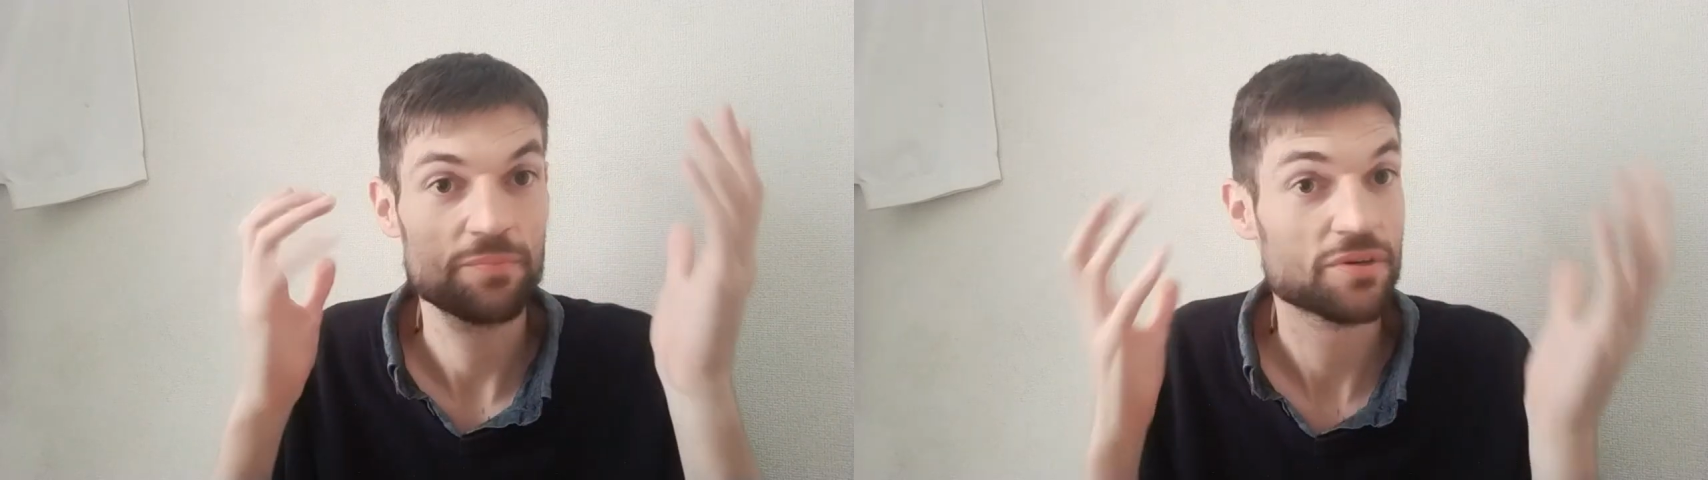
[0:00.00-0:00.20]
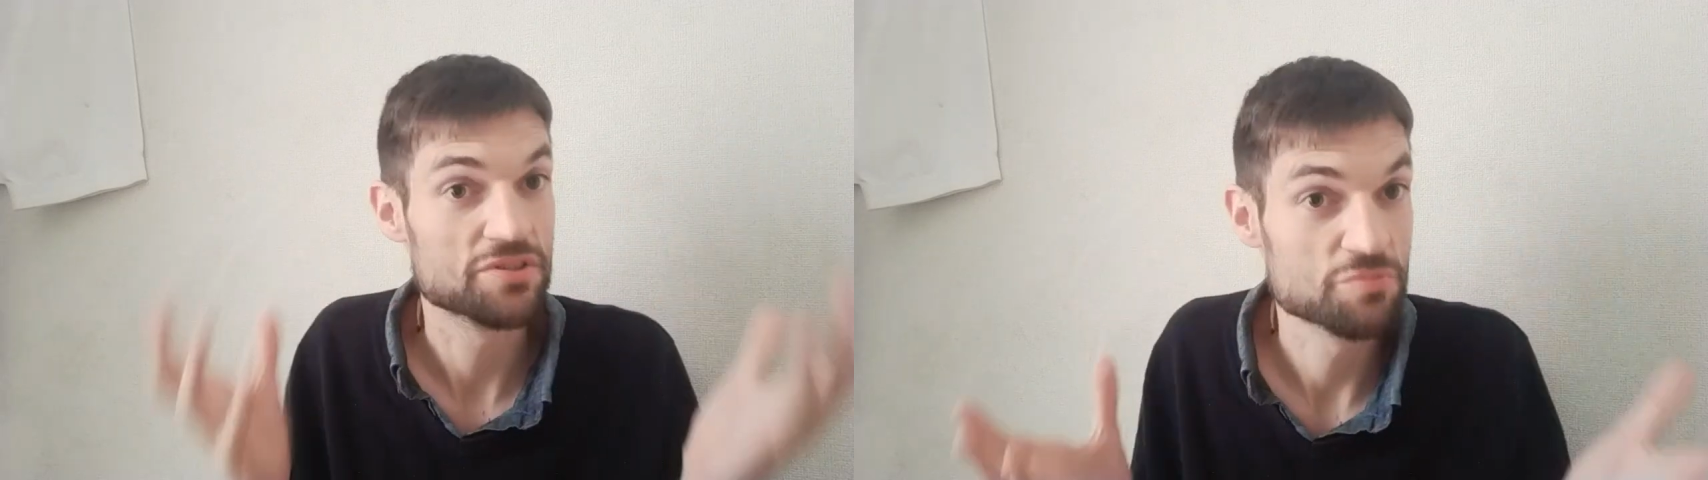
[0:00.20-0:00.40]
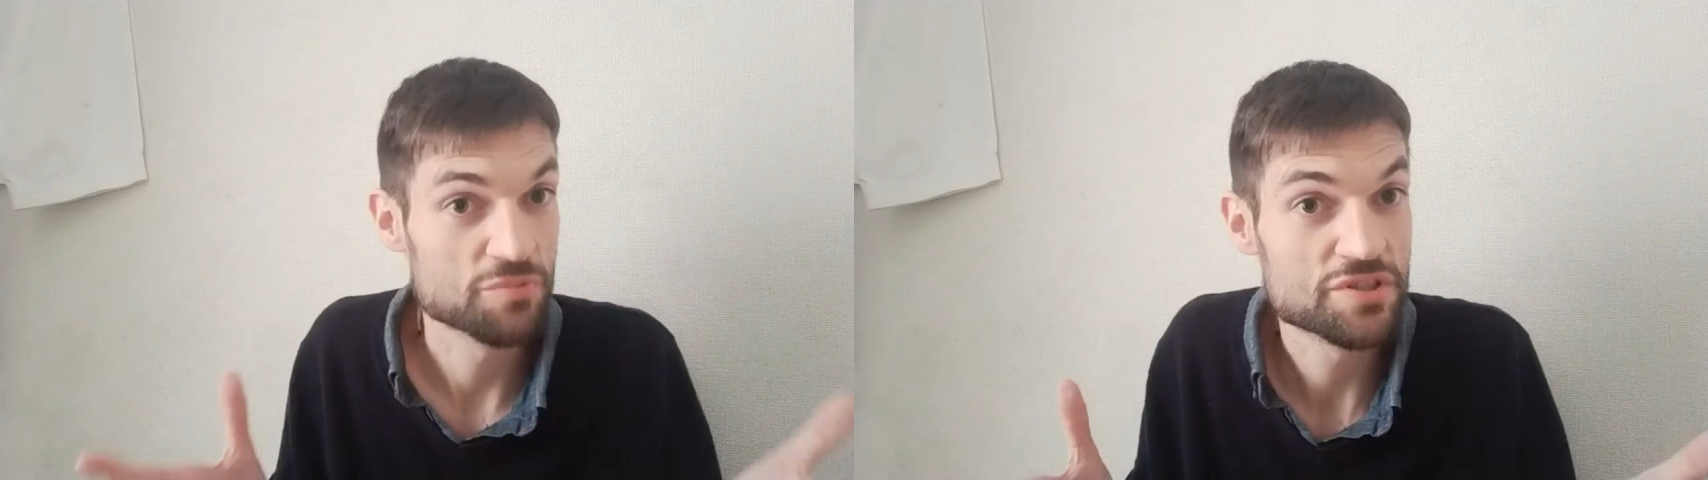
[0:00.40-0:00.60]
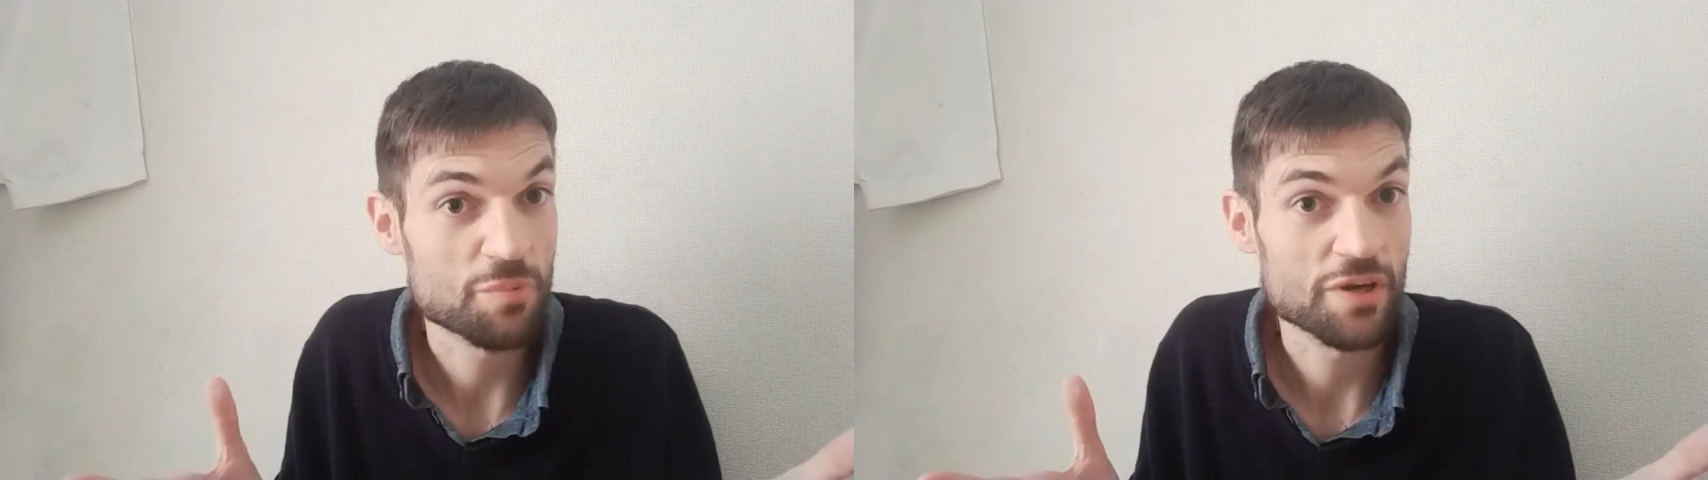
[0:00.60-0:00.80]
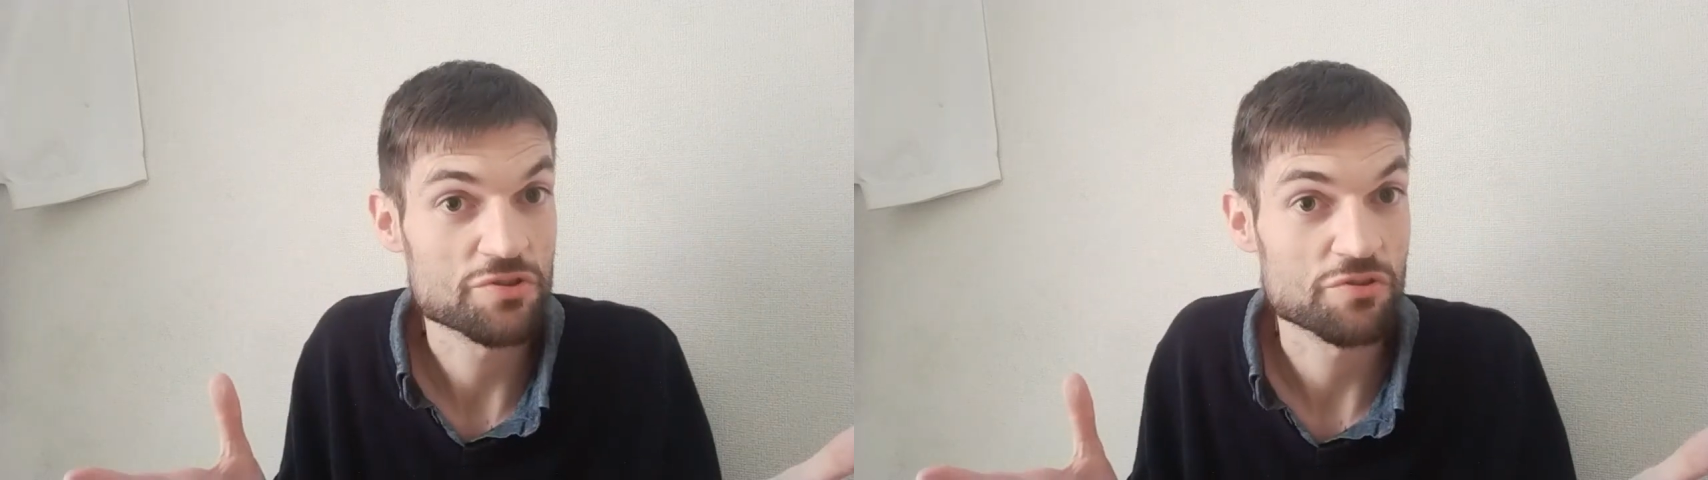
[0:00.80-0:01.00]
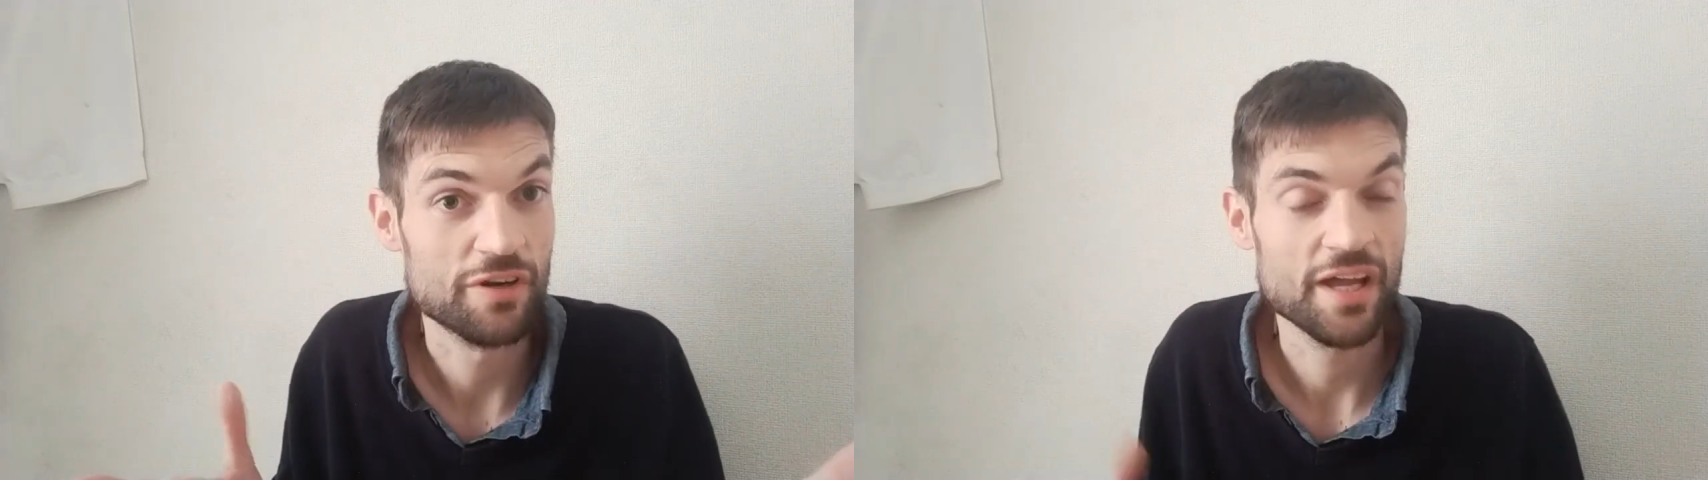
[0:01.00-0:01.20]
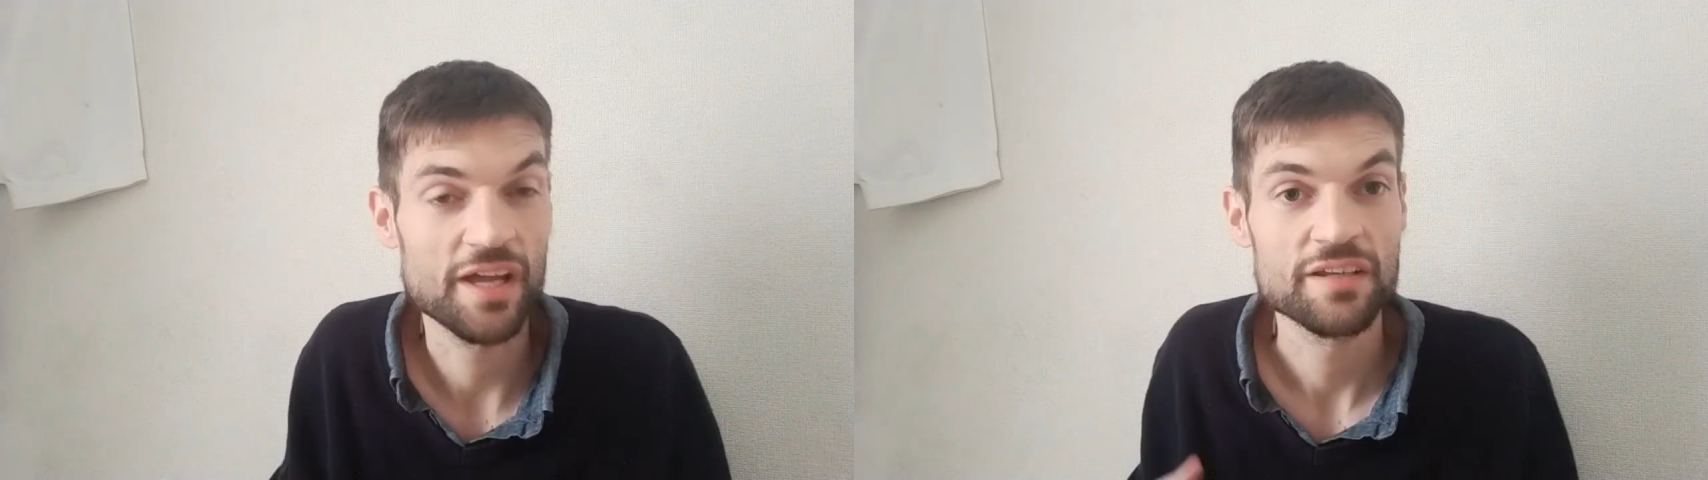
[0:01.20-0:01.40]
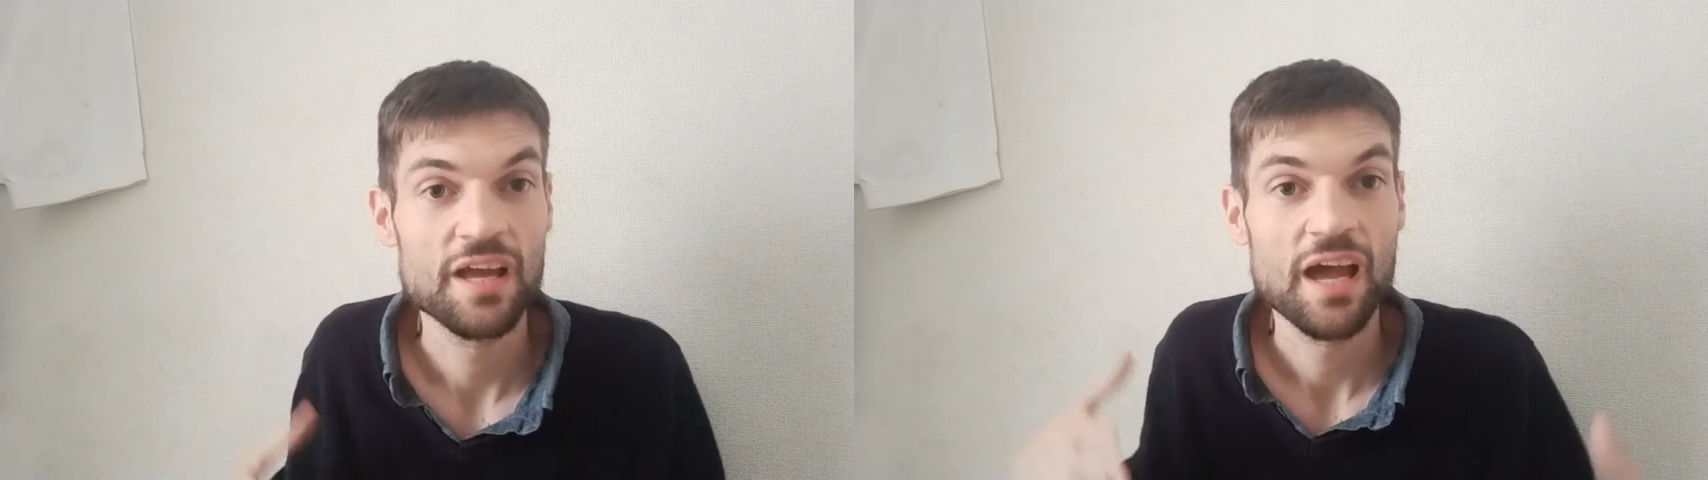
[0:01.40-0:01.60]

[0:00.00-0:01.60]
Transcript: because we sweat through our head,